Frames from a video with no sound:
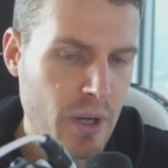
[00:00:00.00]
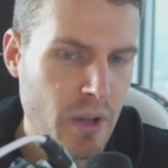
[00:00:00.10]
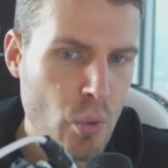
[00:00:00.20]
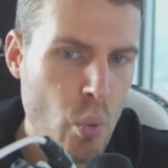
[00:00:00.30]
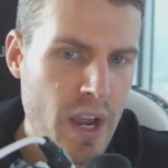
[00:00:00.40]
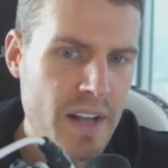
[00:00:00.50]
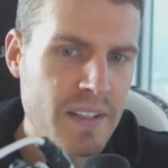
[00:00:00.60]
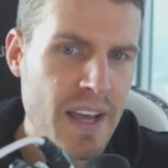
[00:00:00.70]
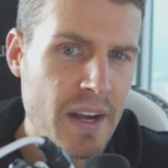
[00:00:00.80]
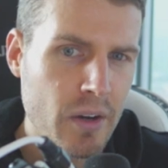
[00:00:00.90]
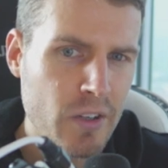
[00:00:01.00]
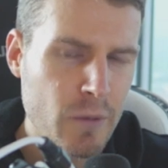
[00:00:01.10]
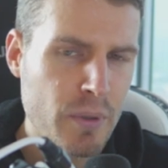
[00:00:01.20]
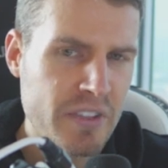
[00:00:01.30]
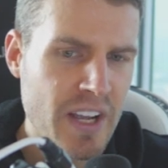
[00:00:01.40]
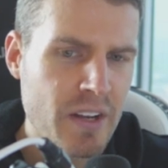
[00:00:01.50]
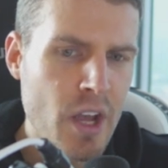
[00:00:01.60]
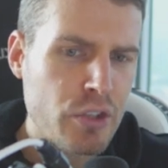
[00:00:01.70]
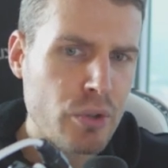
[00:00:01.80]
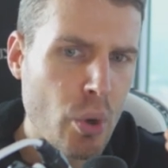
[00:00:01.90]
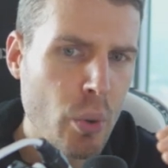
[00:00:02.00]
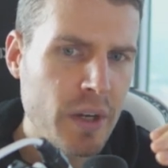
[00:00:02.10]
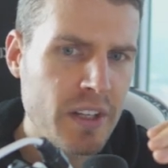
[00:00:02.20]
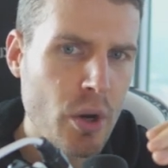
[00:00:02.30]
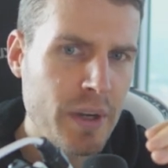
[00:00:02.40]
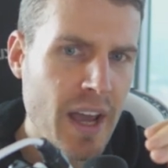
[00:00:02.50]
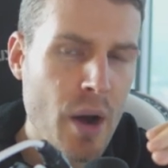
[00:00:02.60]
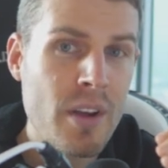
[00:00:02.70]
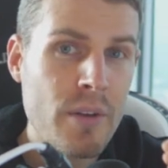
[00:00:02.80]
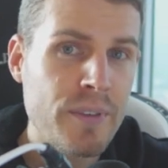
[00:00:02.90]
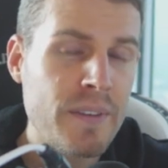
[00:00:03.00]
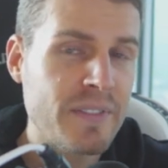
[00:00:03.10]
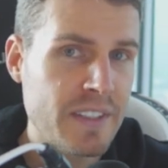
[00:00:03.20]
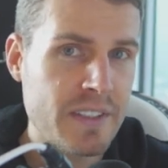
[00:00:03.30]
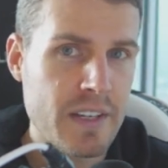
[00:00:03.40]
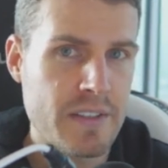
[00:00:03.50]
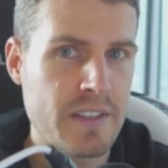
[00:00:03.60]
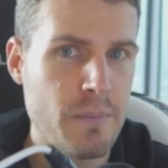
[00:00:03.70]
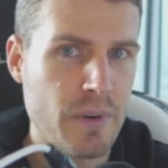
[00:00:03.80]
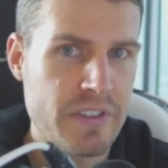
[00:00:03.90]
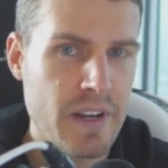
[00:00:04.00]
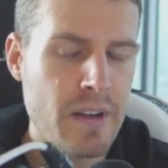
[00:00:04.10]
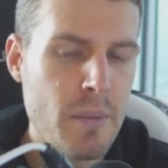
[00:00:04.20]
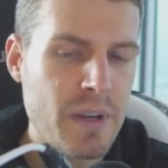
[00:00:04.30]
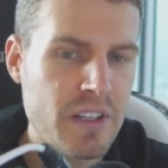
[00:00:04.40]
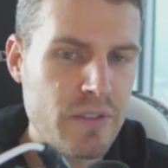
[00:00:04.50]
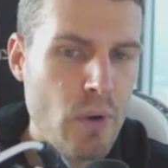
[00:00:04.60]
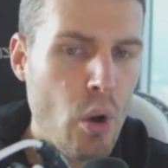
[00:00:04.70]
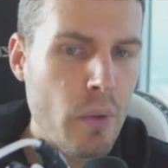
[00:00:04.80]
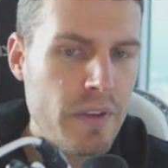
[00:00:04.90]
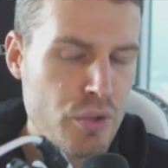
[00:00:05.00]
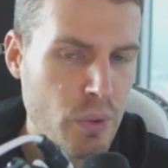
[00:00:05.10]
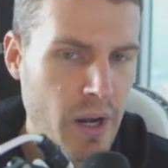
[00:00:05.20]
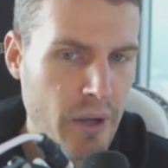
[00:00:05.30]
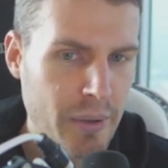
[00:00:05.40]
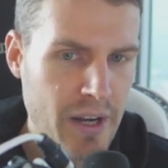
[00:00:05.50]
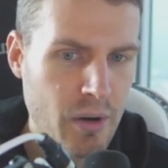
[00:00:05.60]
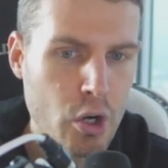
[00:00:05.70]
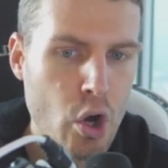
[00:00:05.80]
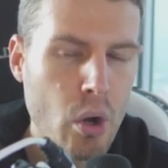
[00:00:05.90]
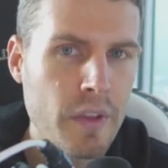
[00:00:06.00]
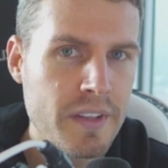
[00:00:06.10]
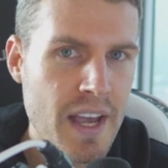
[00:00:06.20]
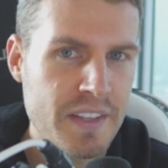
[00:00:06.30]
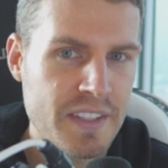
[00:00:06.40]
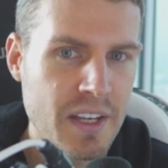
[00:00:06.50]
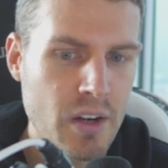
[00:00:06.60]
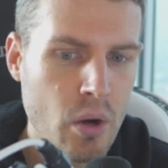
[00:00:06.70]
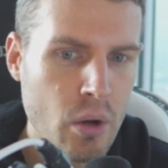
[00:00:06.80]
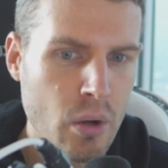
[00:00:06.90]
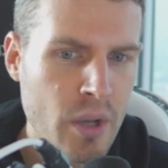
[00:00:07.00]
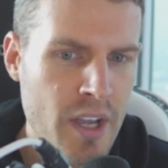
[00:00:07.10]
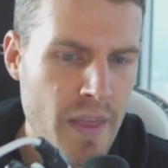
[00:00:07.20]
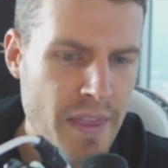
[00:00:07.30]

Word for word: But on the way to that 100%, you're going to go down 50, 60% because of all the trial and error and all the testing and all